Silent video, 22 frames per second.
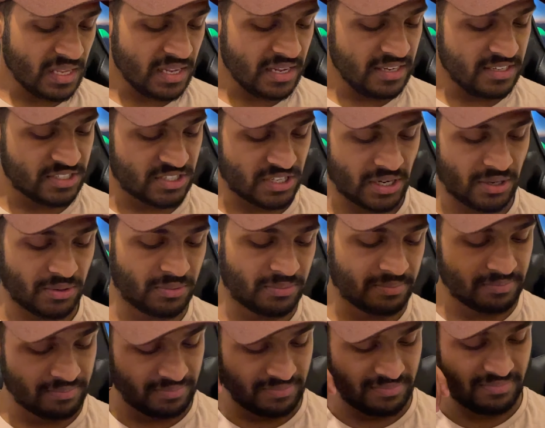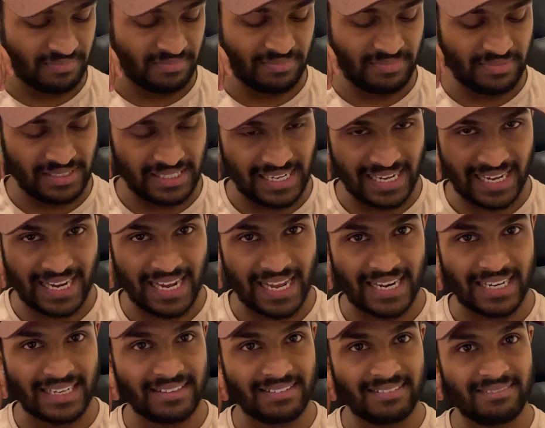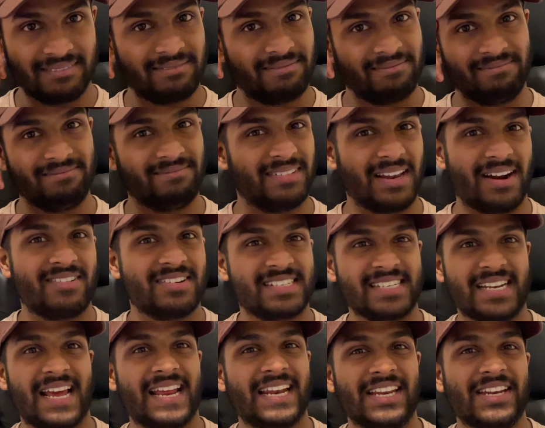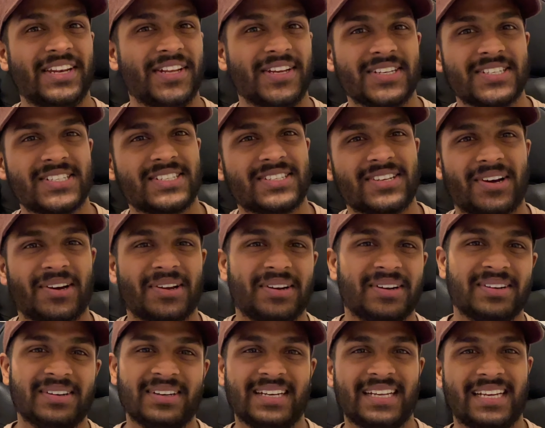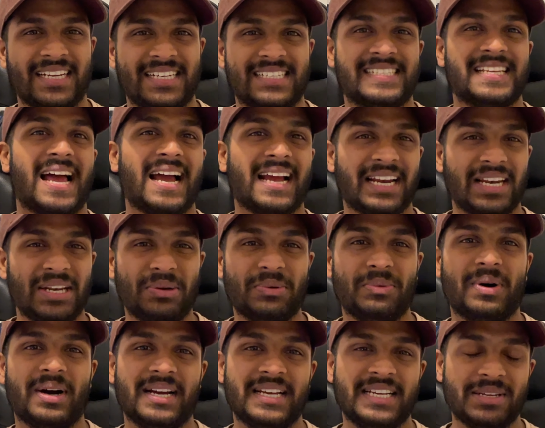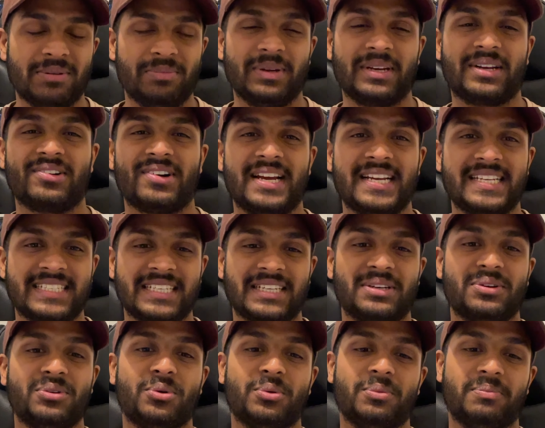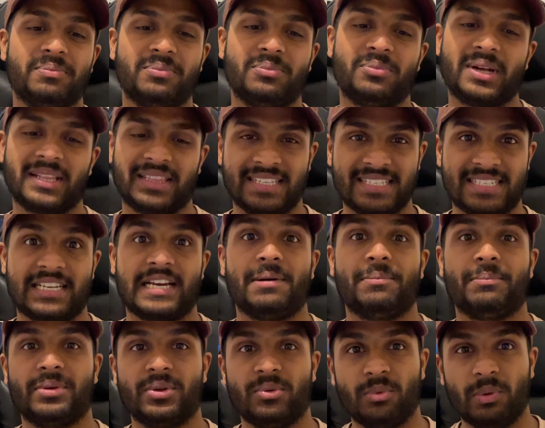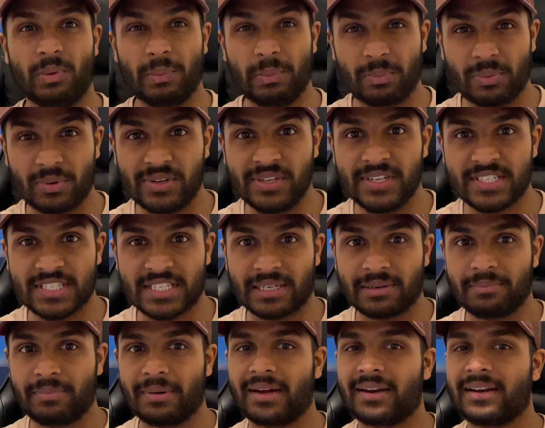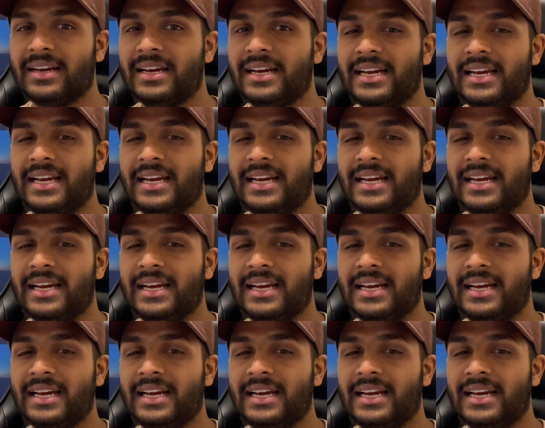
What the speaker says: So again, there isn't any news on exactly what he'll be creating or what this company will be producing, but